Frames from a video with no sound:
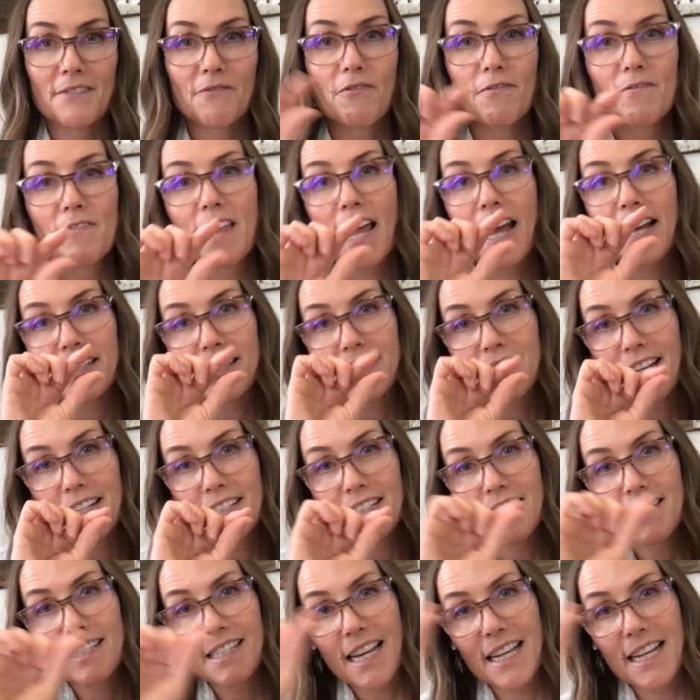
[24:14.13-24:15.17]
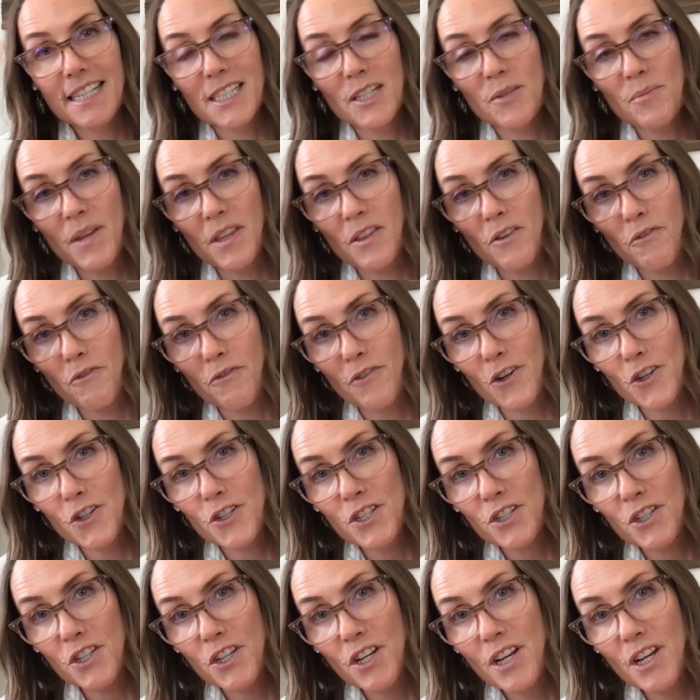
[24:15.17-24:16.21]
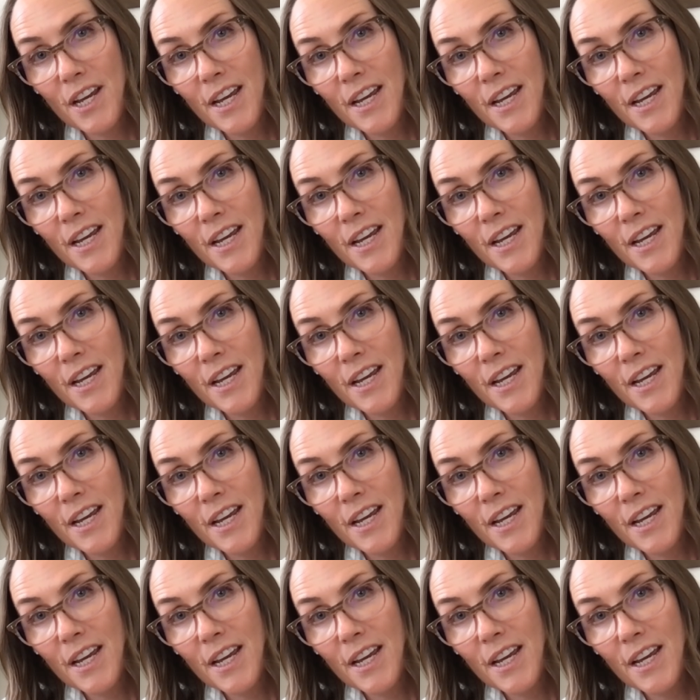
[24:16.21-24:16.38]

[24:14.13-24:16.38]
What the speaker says: That sentence has to be the first